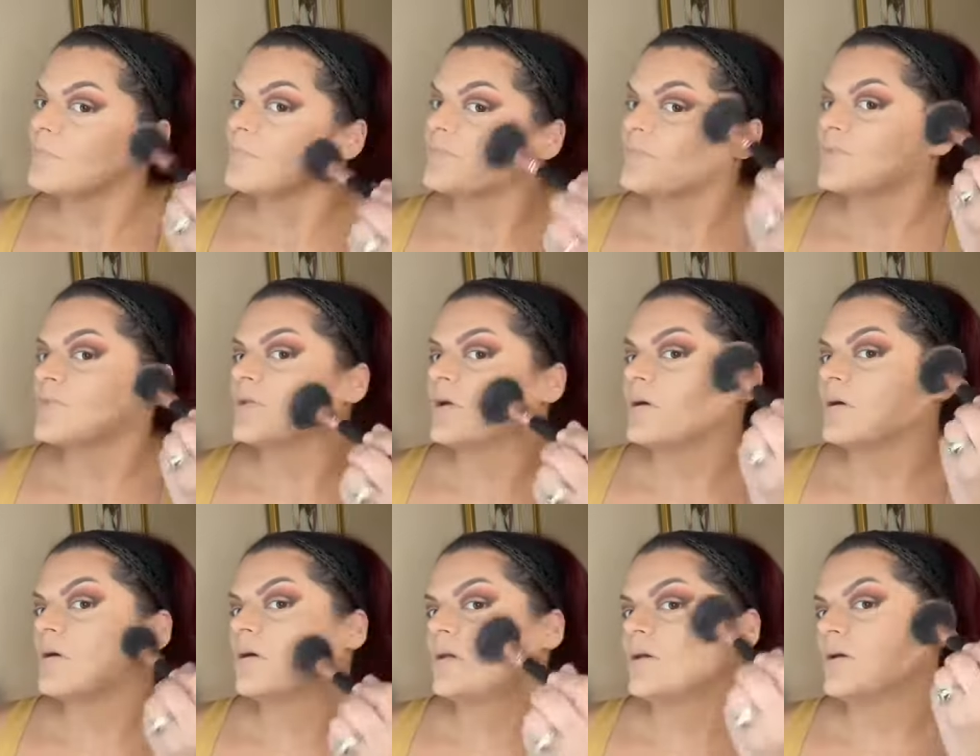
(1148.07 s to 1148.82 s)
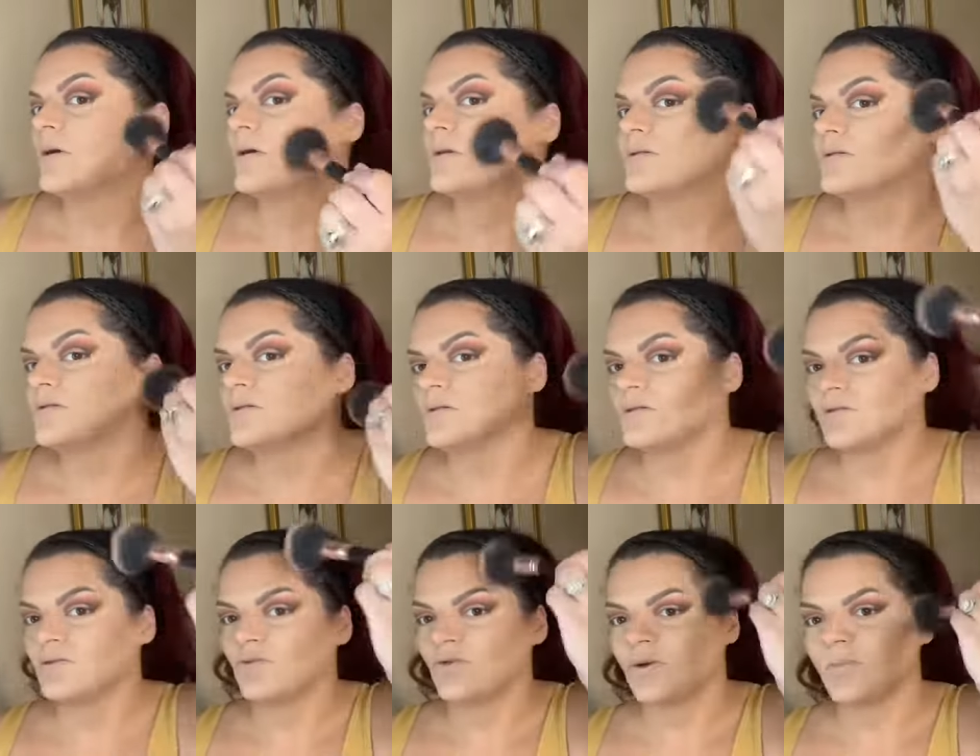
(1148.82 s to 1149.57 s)
the color gets
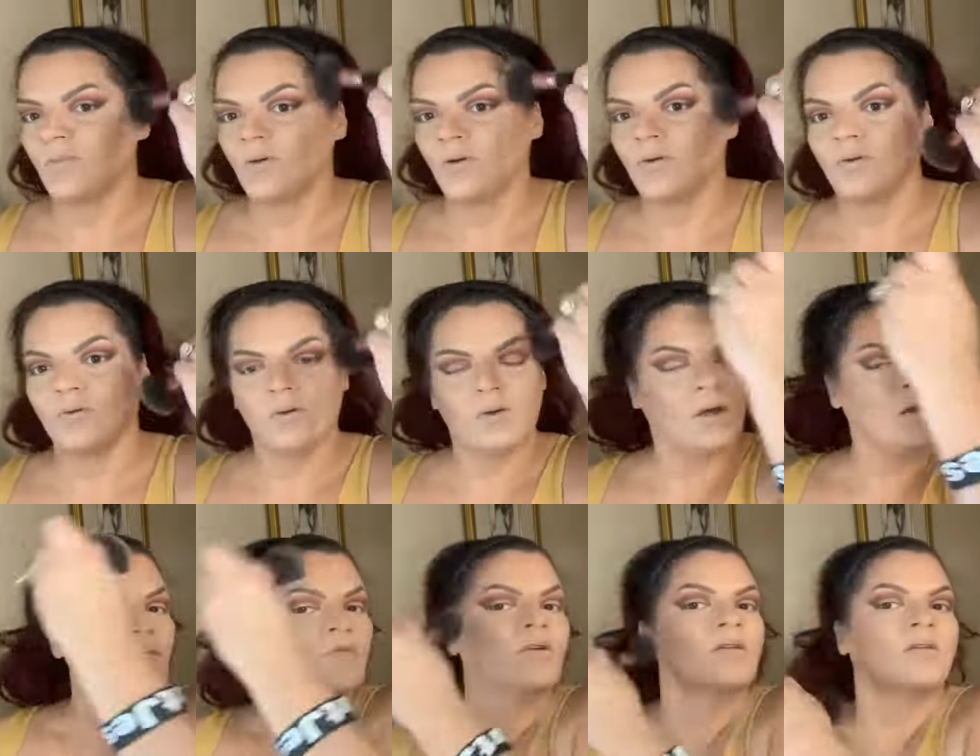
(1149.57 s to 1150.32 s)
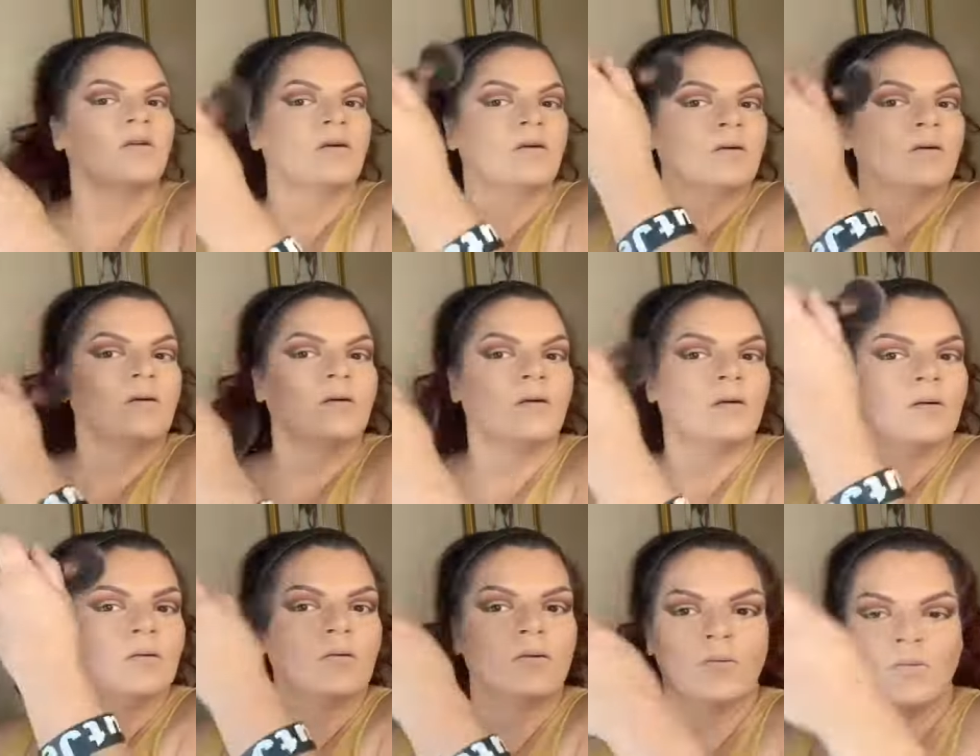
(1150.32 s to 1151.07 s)
distributed, everything
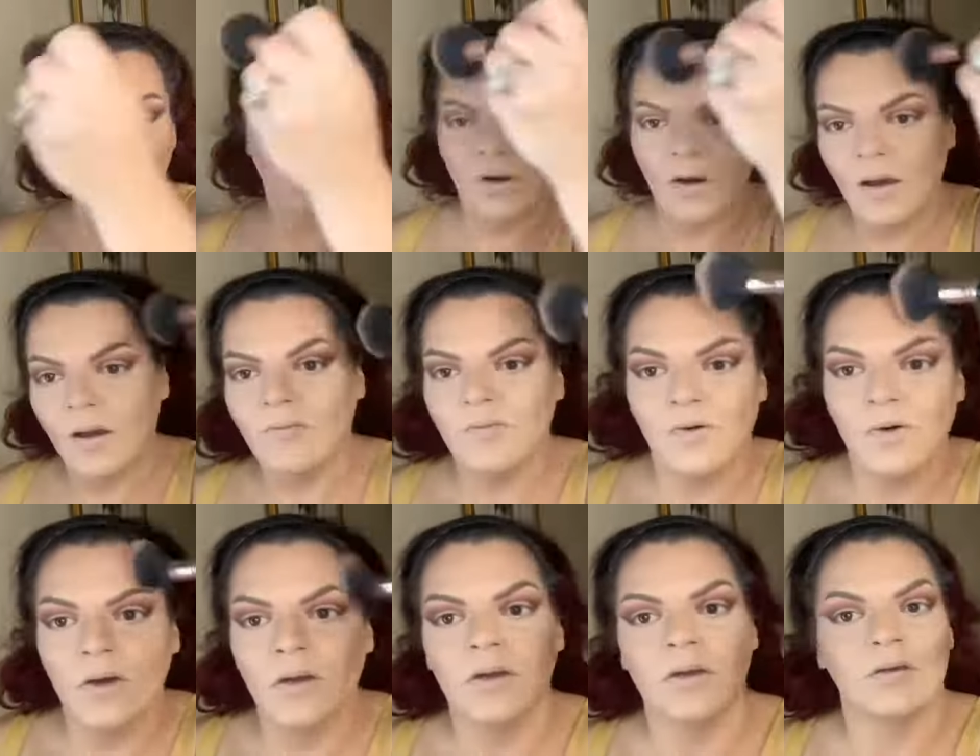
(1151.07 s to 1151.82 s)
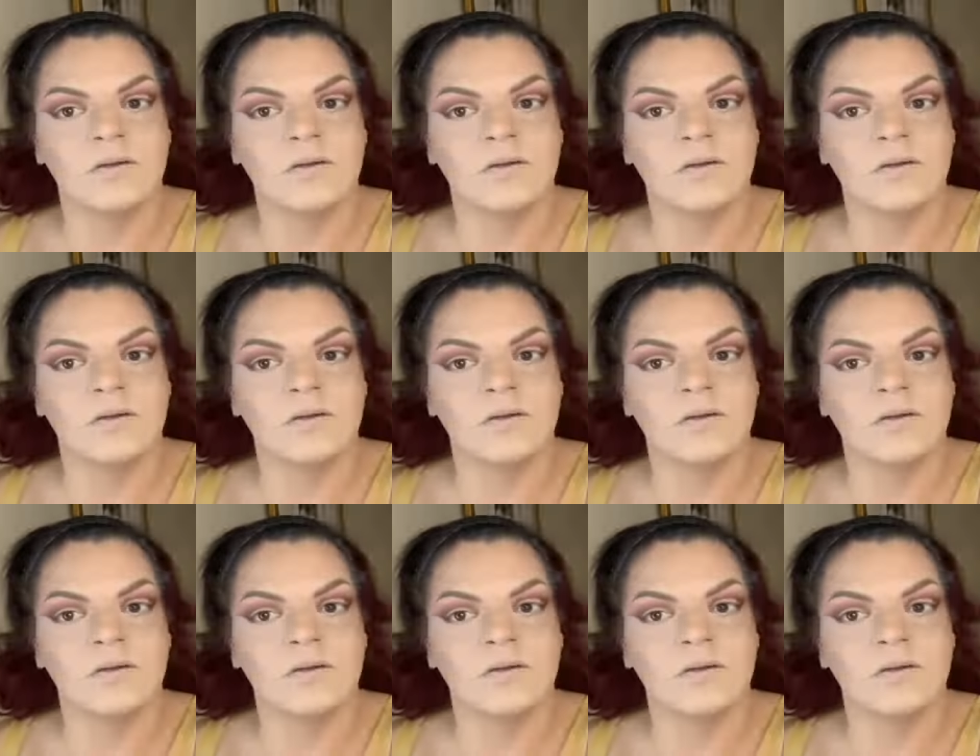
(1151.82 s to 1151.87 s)
wherever it needs